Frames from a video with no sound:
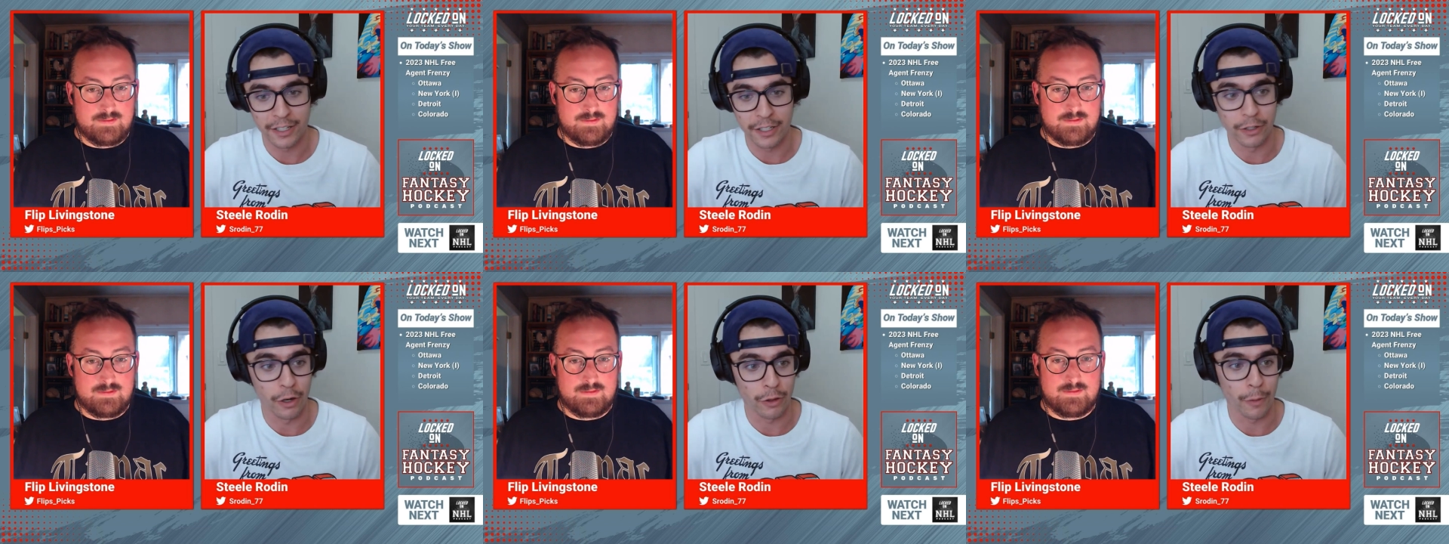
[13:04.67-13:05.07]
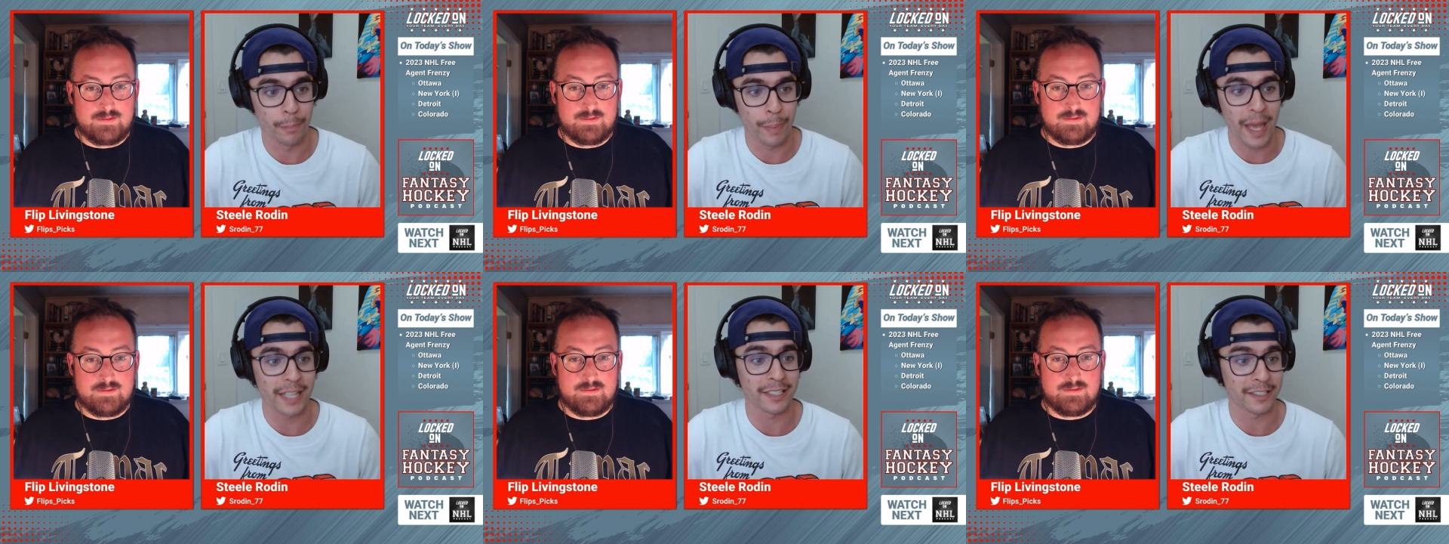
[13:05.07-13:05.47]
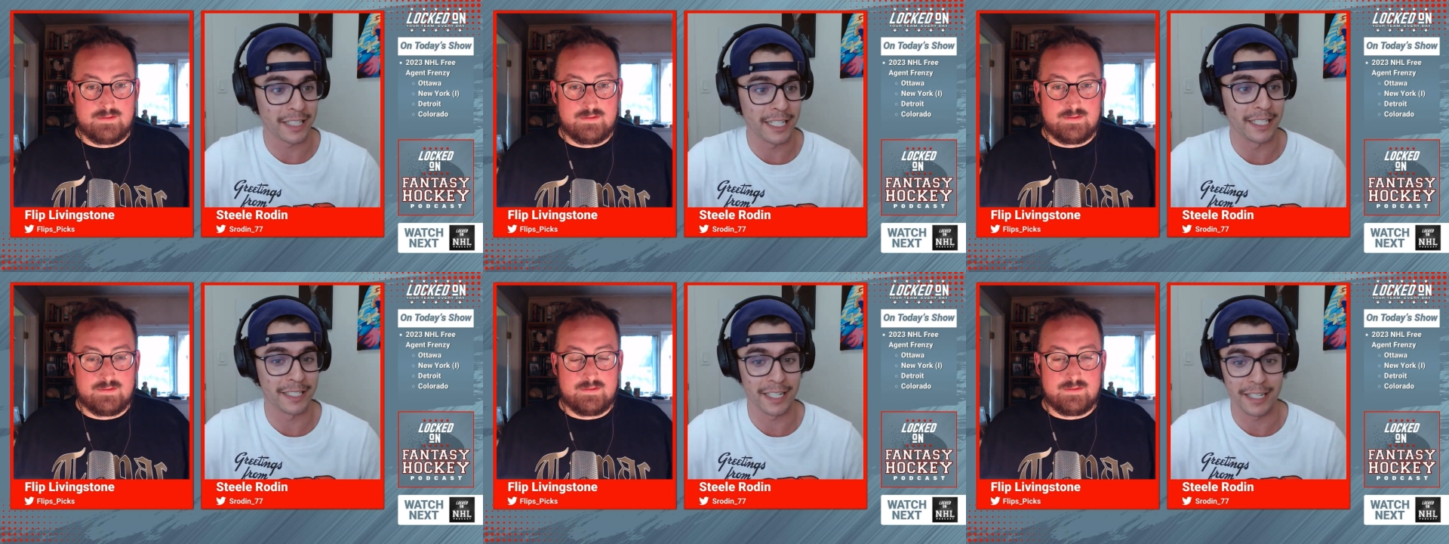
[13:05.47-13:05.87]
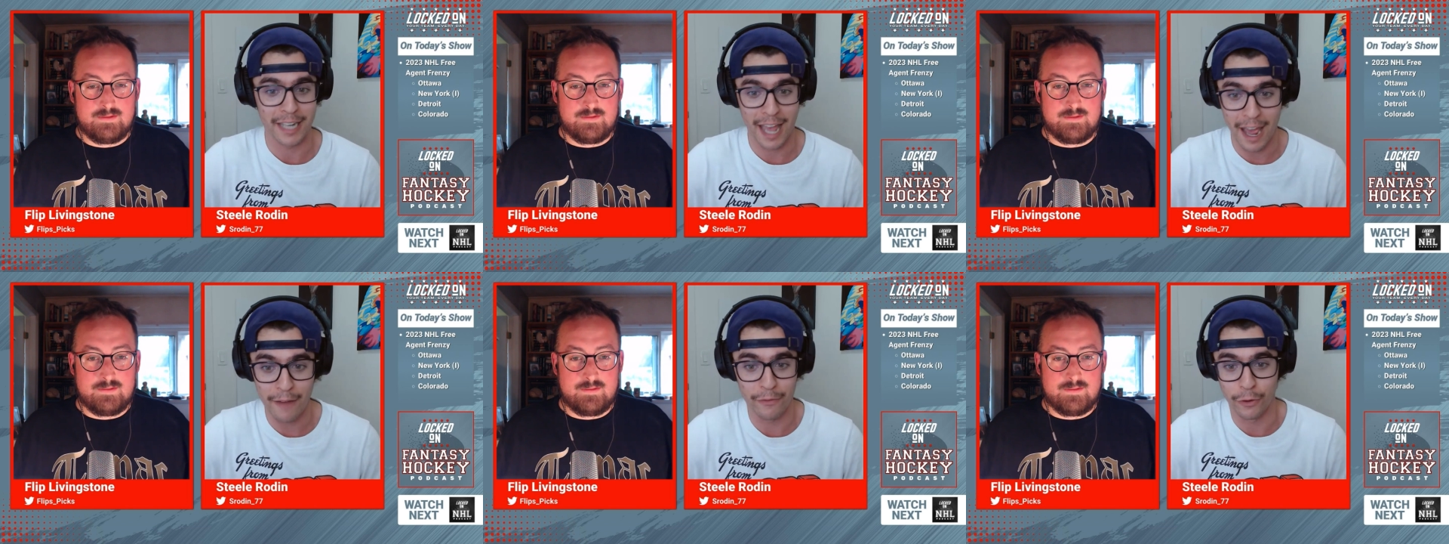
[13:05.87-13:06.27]
Speaker 1: you know the best season
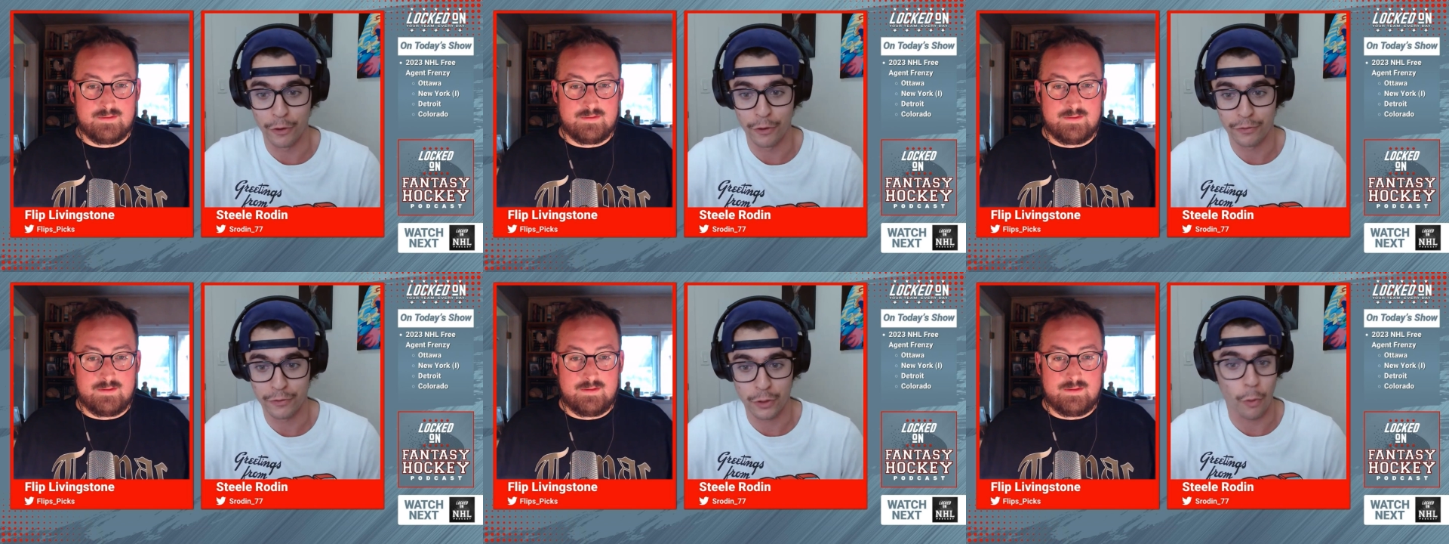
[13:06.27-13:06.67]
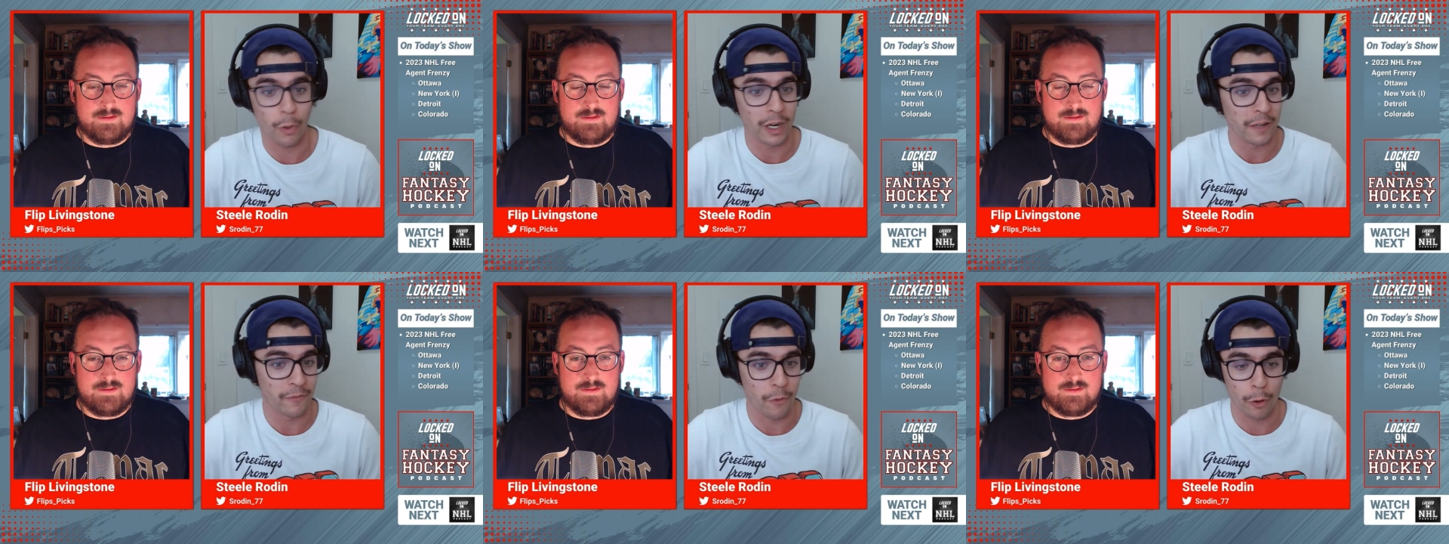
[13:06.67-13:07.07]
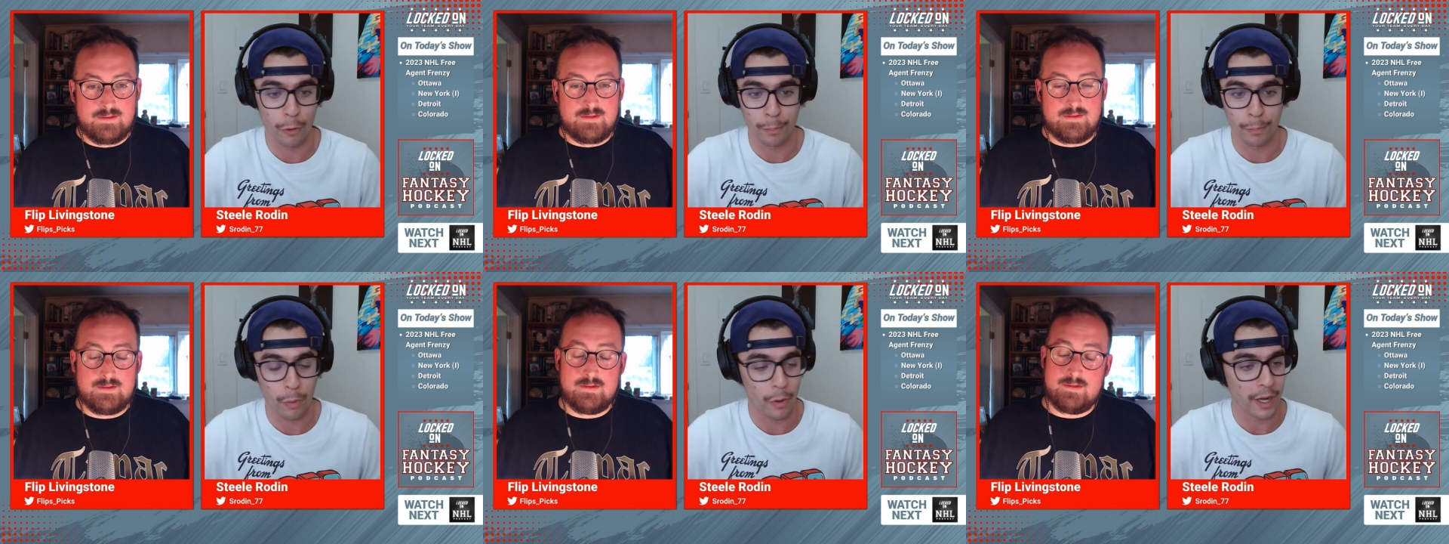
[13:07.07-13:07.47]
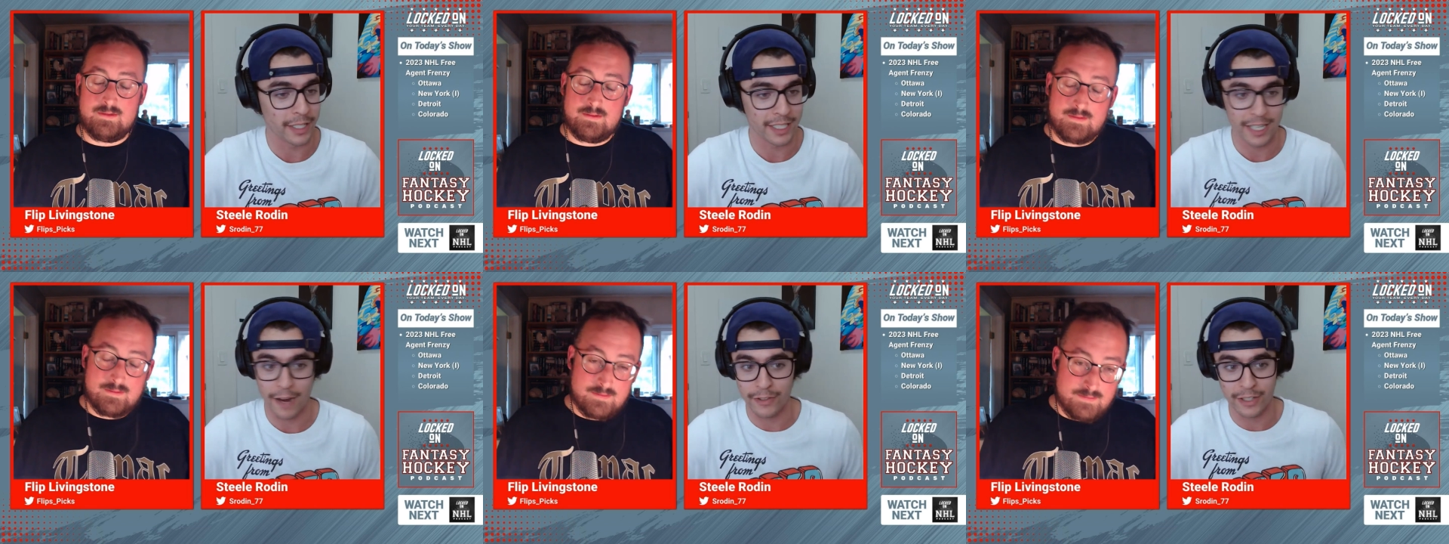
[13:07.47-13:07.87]
ever 24 points
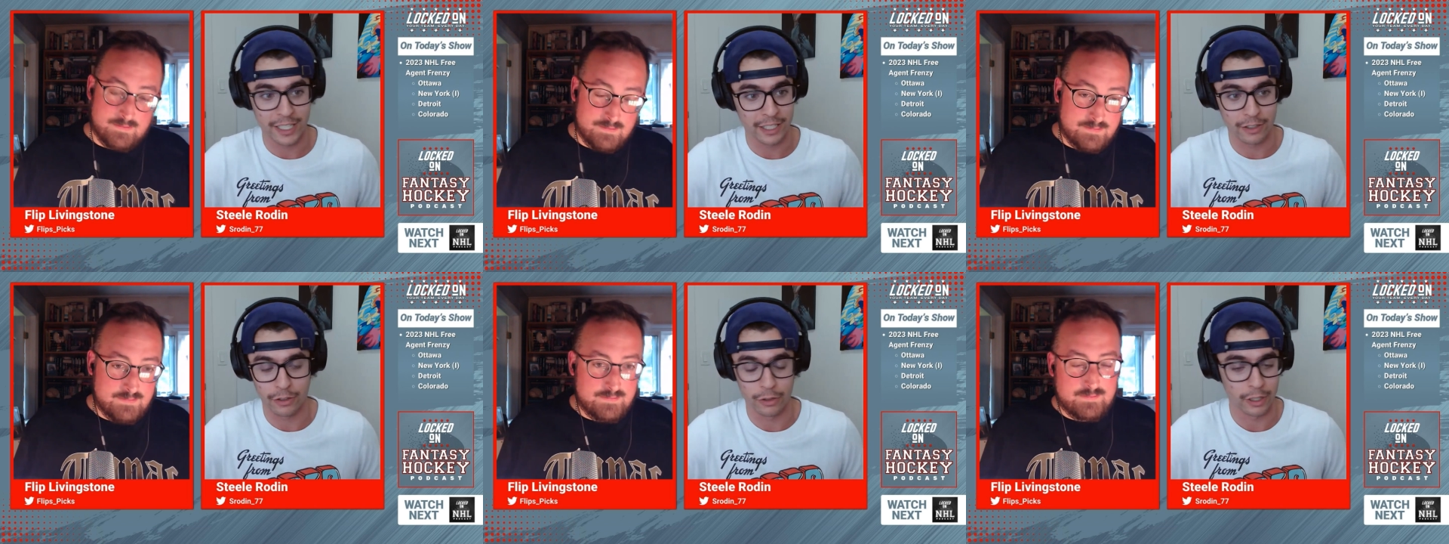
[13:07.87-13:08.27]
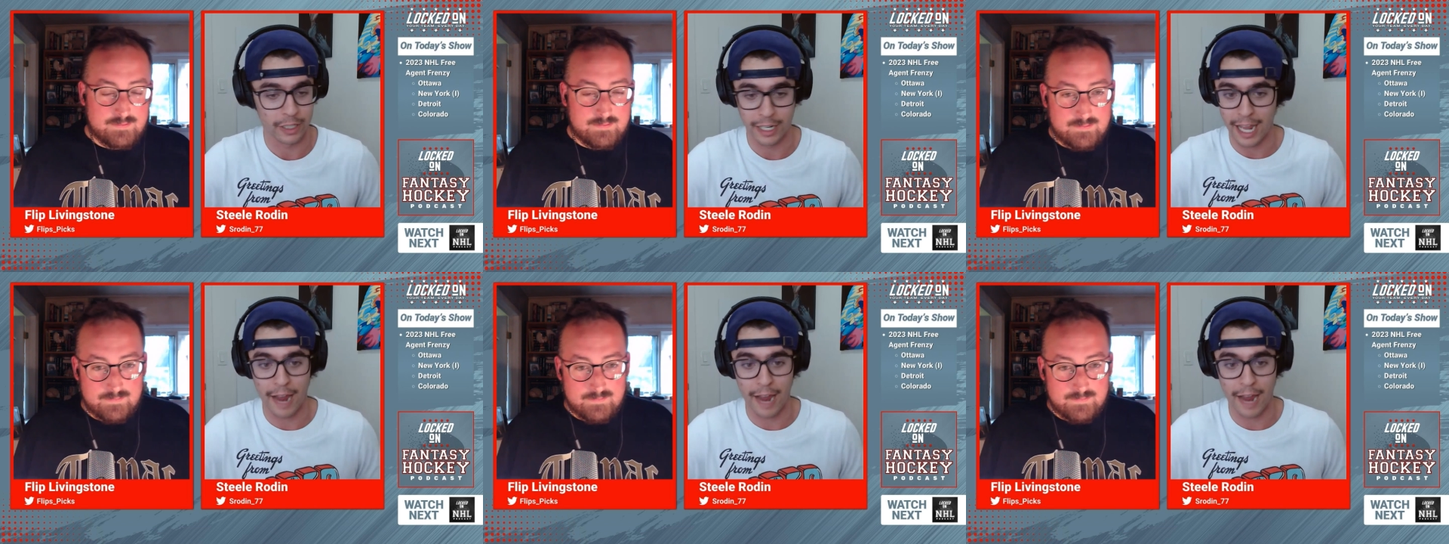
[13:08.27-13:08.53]
in every single or in